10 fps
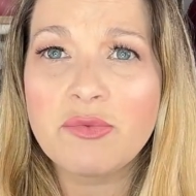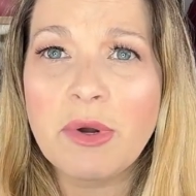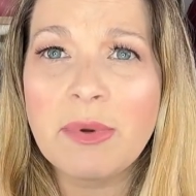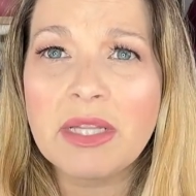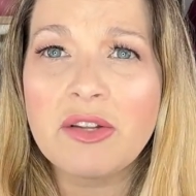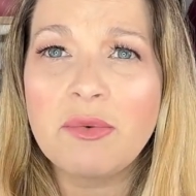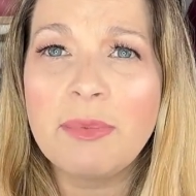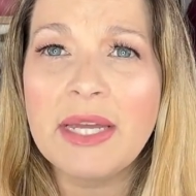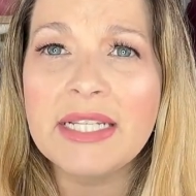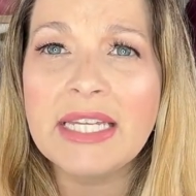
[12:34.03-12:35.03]
rub it a little
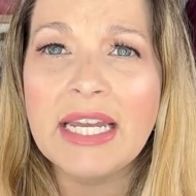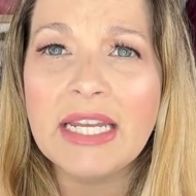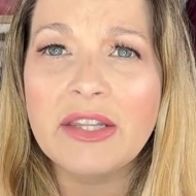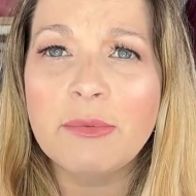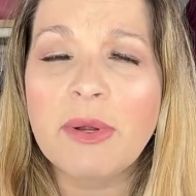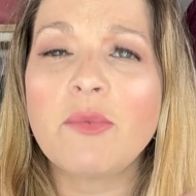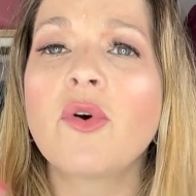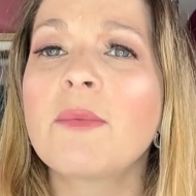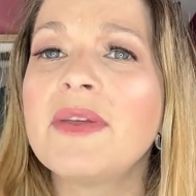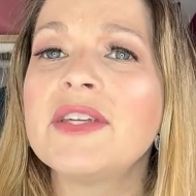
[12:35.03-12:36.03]
bit to get it a little bit
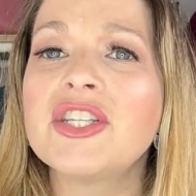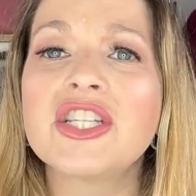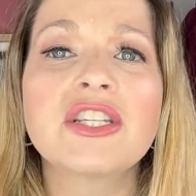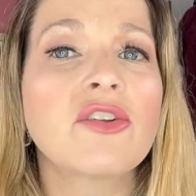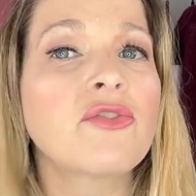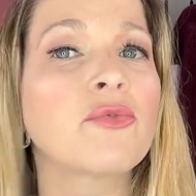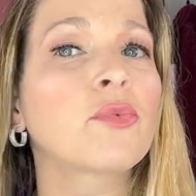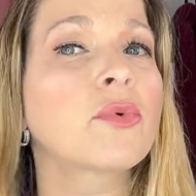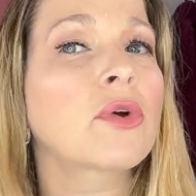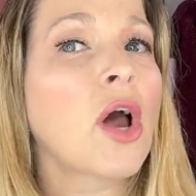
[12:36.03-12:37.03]
warm, and then just
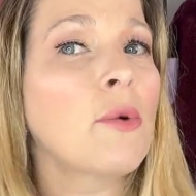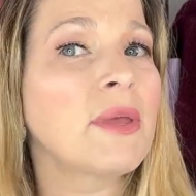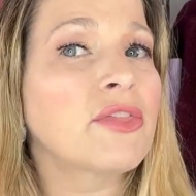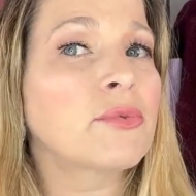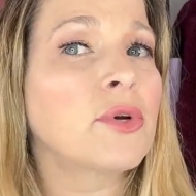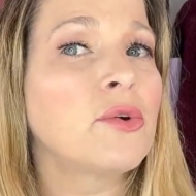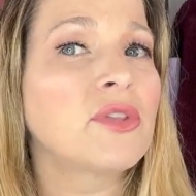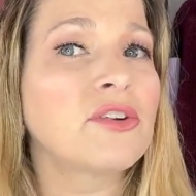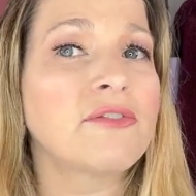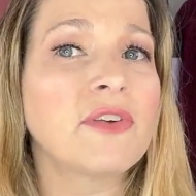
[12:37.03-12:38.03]
comb it through
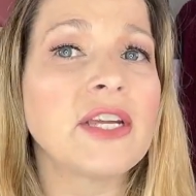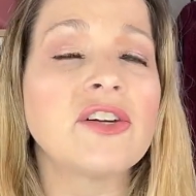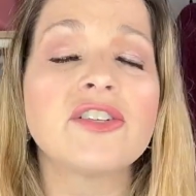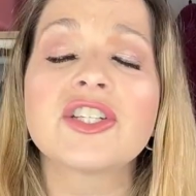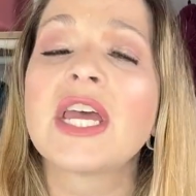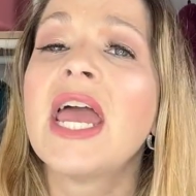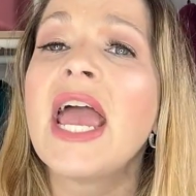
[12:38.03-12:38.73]
with your fingers.